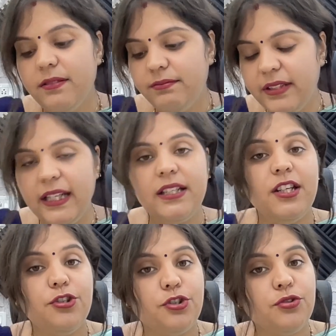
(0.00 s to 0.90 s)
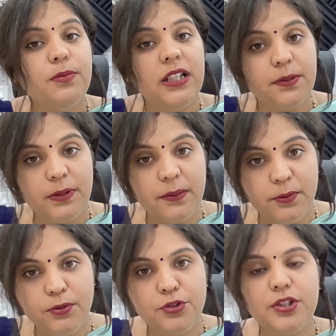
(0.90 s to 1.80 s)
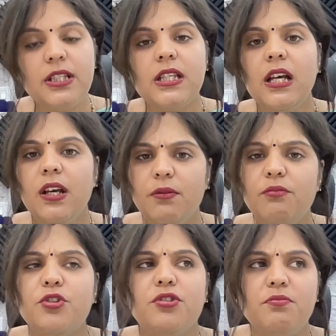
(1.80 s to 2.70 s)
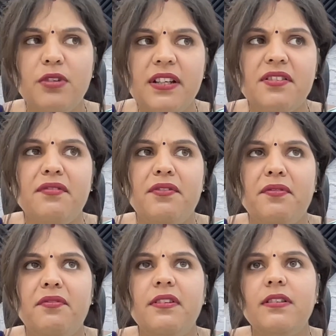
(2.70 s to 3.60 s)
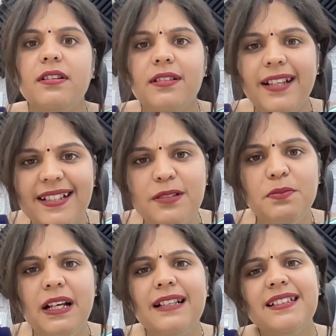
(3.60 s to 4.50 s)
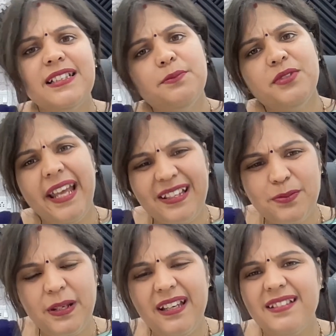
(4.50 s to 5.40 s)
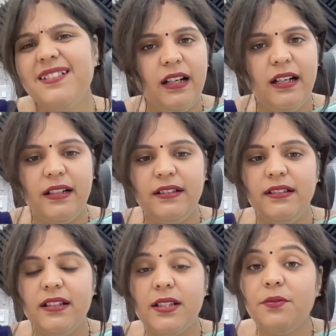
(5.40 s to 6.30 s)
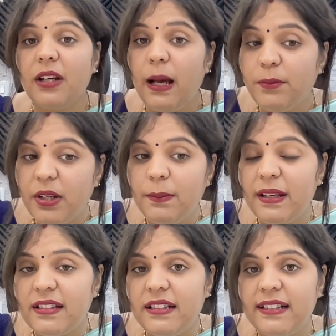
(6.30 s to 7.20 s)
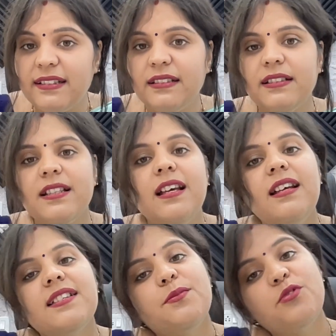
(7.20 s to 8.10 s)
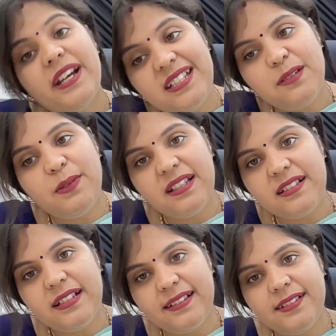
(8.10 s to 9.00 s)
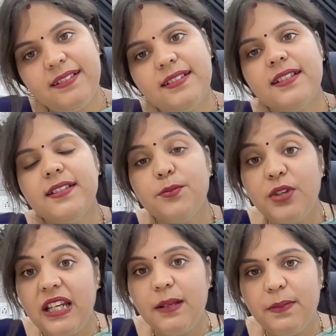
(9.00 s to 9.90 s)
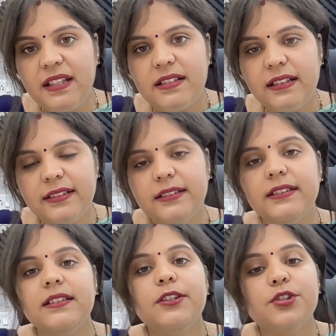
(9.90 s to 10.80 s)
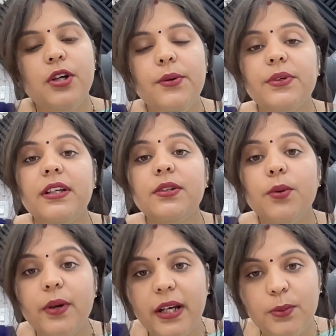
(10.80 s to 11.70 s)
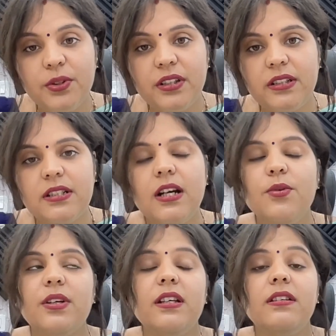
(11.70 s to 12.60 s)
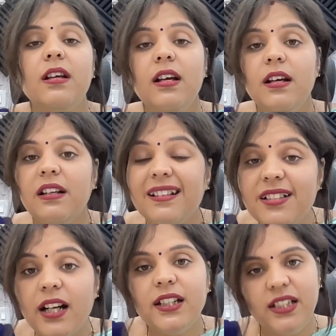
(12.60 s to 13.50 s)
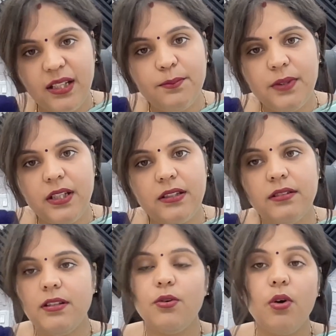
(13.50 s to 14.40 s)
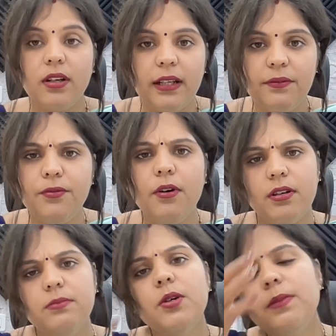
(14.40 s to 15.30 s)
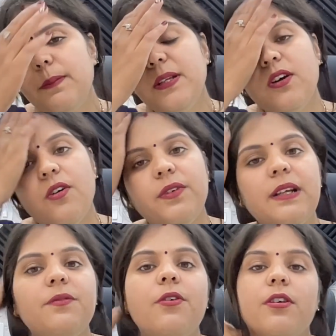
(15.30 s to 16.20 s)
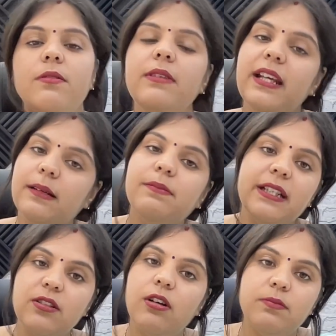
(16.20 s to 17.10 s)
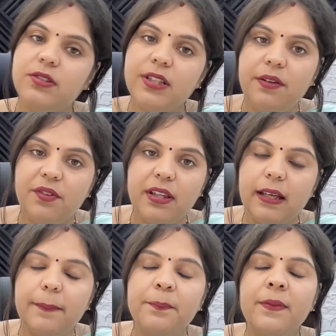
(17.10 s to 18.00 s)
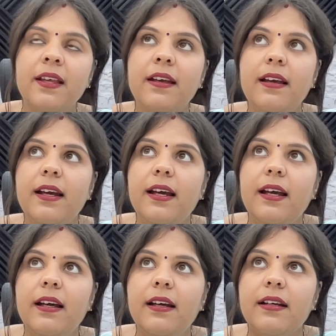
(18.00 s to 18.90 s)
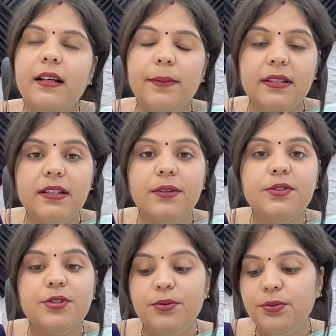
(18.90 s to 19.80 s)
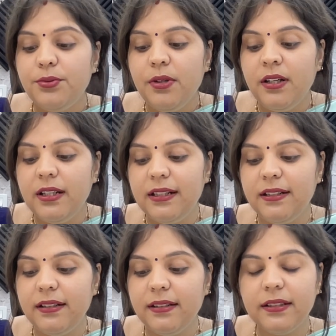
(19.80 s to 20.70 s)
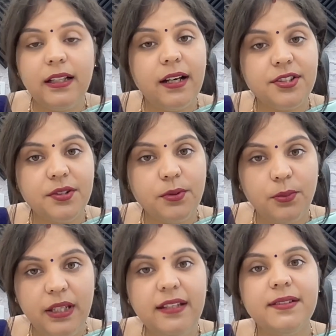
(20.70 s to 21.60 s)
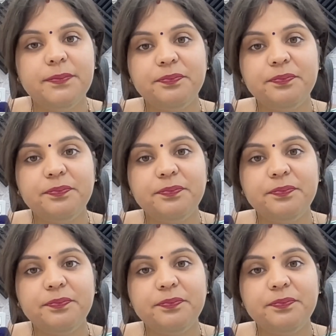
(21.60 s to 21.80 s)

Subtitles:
they teach you multiple approaches, which comprise of different lesson plans, some text-based and some vocabulary-based lessons, some writing-based lessons, some reading-based lessons. So how we can go ahead with it, how we can conduct them in the online forum or maybe the offline forum. They complete almost everything. Coming down to the last of the weeks,